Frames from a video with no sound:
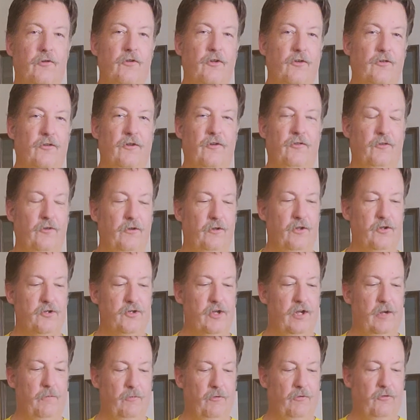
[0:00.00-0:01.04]
This isn't the
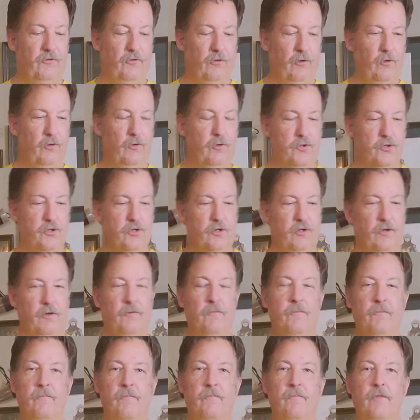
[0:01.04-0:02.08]
cheapest solution
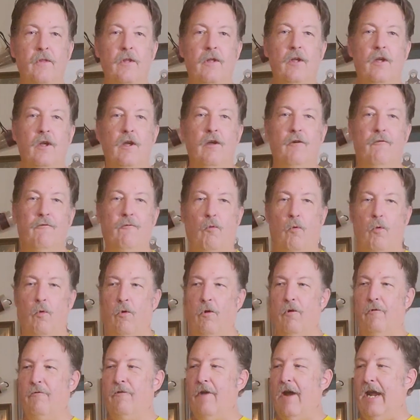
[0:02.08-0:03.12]

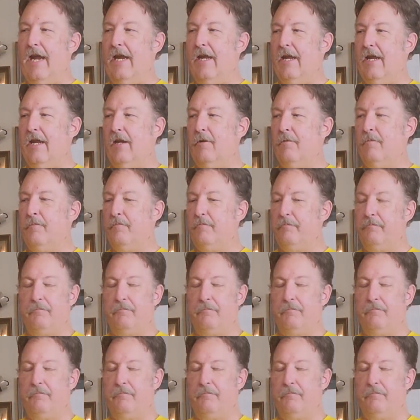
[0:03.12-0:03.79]
for fighting.